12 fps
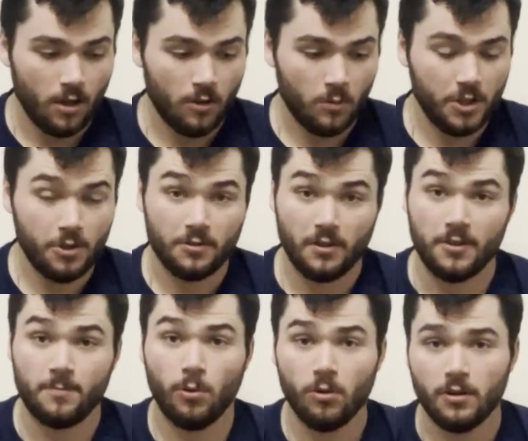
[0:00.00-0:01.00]
When using
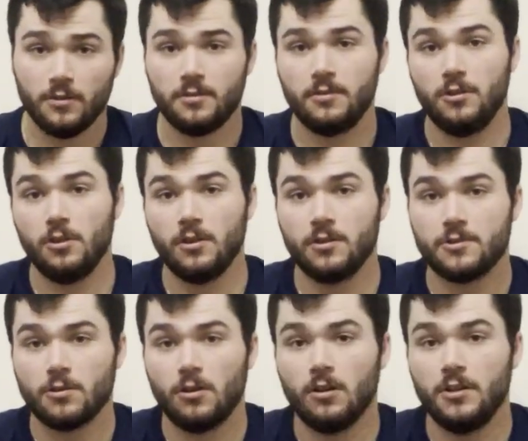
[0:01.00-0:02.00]
these ports, you can
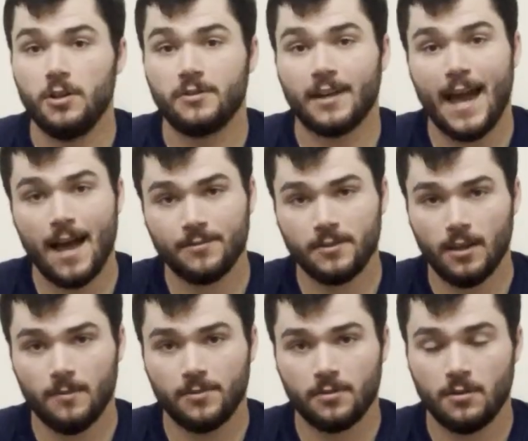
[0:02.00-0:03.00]
control it using half
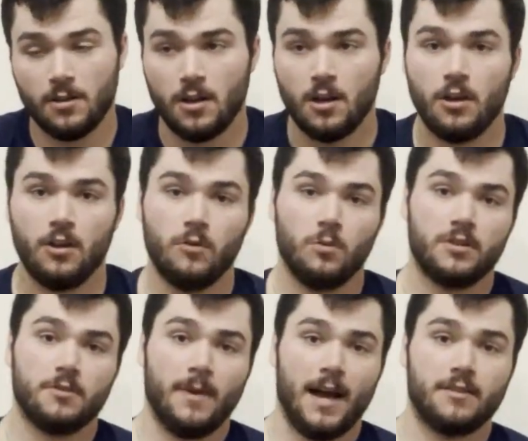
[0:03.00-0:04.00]
steps,
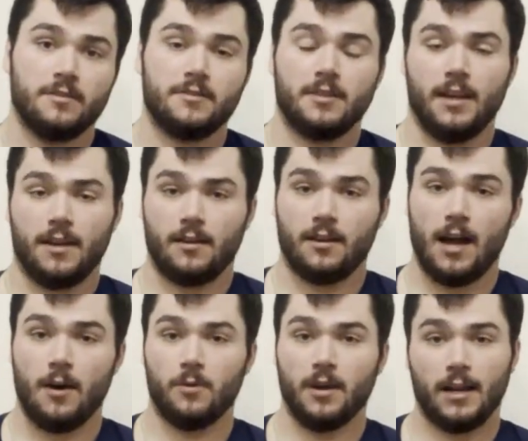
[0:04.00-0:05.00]
which imagine saying,
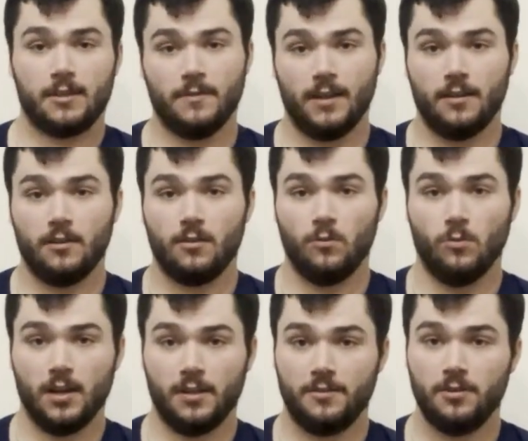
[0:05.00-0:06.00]
I want to activate
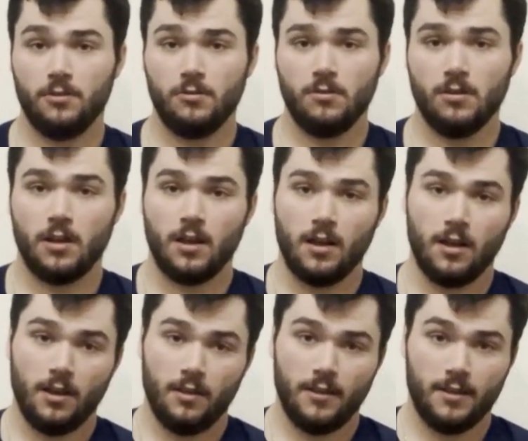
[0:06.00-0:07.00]
1 and 2,
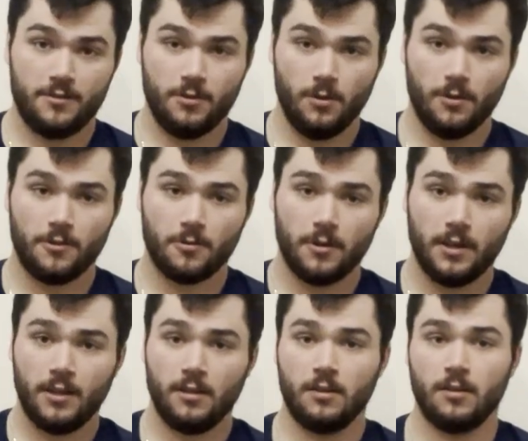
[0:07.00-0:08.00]
then 2 and
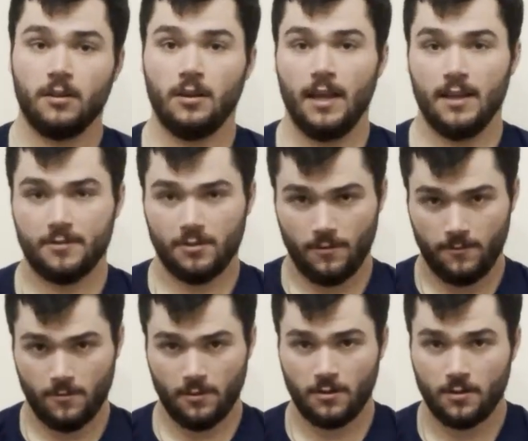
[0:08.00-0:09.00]
3, and so
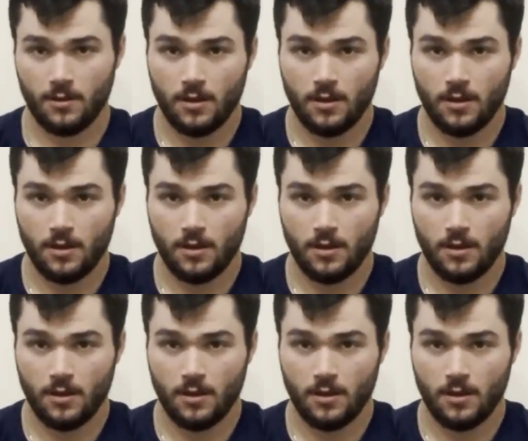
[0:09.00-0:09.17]
forth.